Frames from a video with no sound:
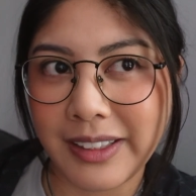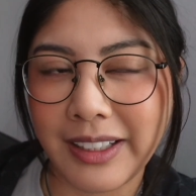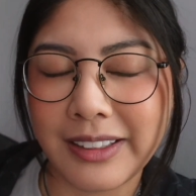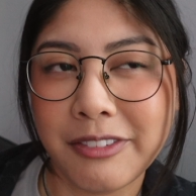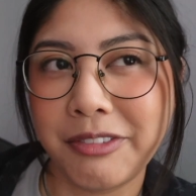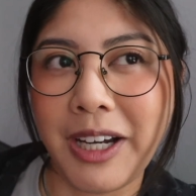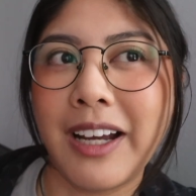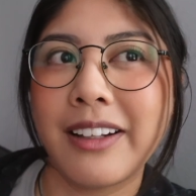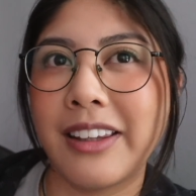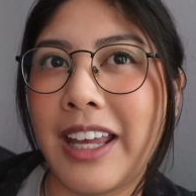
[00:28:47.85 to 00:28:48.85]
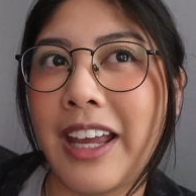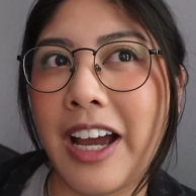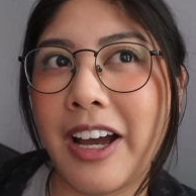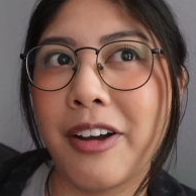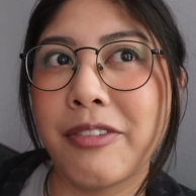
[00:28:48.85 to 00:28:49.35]
and in fact they
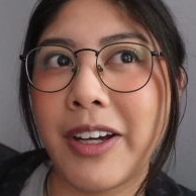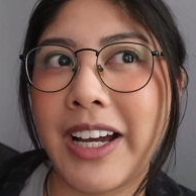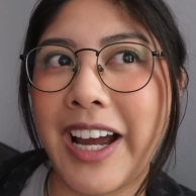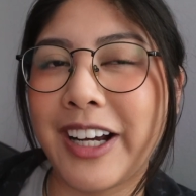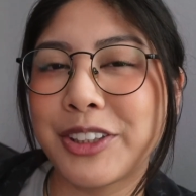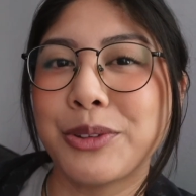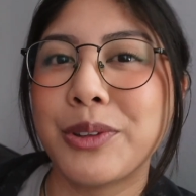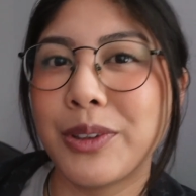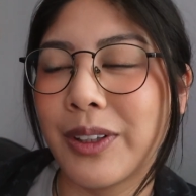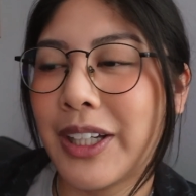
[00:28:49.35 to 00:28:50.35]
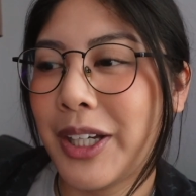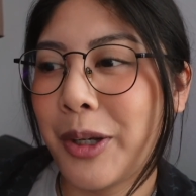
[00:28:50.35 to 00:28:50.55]
have actual